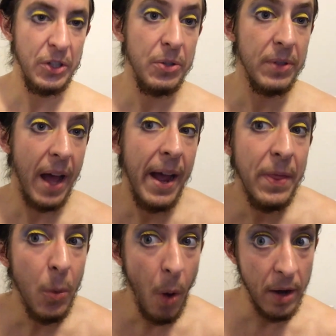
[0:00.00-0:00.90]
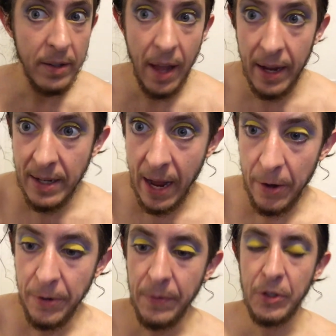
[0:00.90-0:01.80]
going to line the waterline
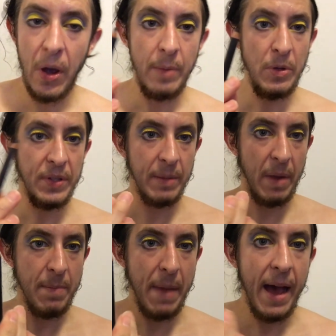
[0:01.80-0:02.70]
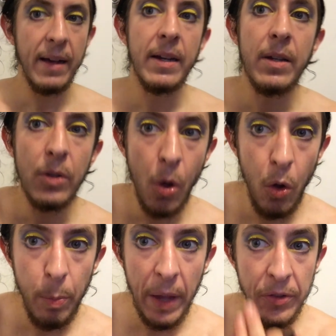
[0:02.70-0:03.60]
now. So I'm using my MAC
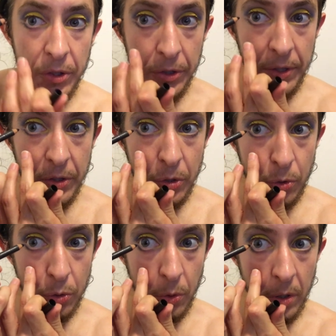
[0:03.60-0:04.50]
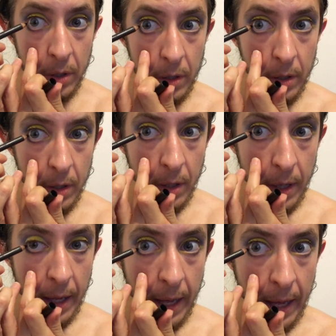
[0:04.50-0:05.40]
kohl pencil as usual
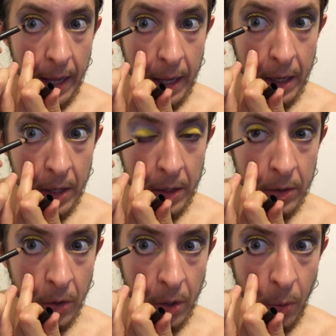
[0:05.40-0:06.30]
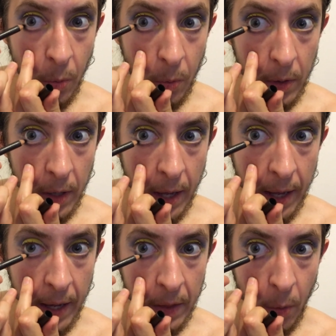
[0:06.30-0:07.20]
and going to
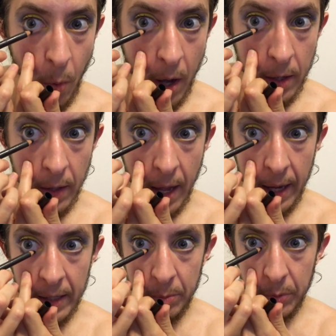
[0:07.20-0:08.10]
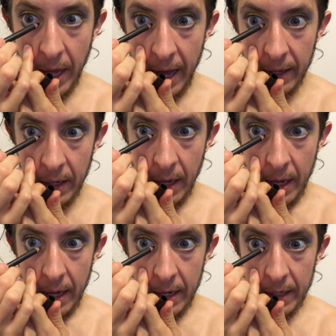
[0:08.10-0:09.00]
line the waterline in black.
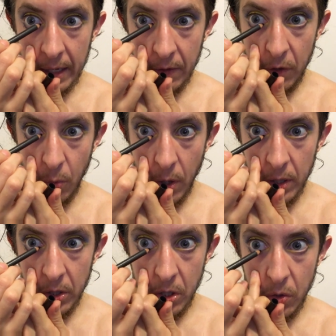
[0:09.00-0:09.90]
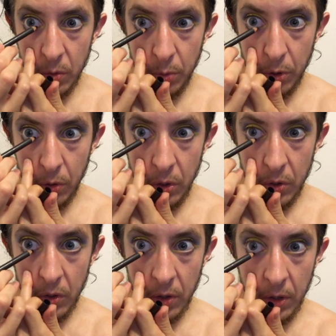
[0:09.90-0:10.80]
And again, if you wanted to use blue, you
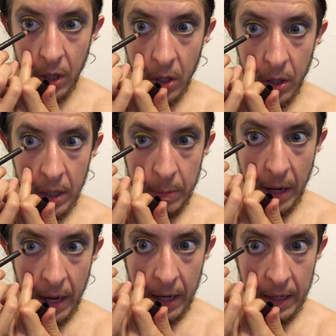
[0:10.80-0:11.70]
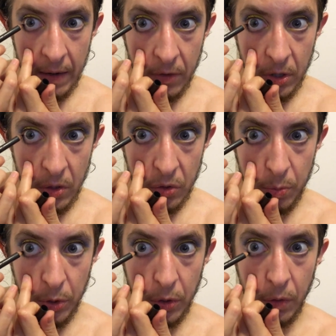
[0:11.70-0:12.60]
certainly could, but I never use
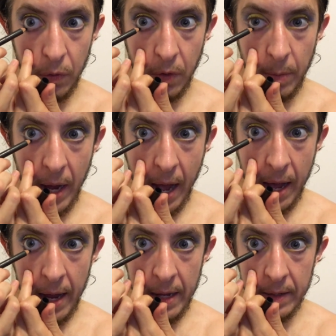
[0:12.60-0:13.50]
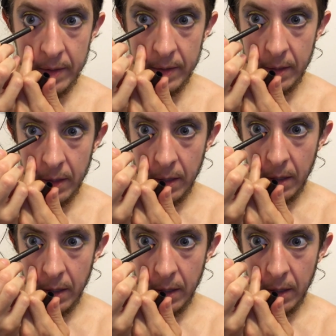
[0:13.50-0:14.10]
blue for my eyes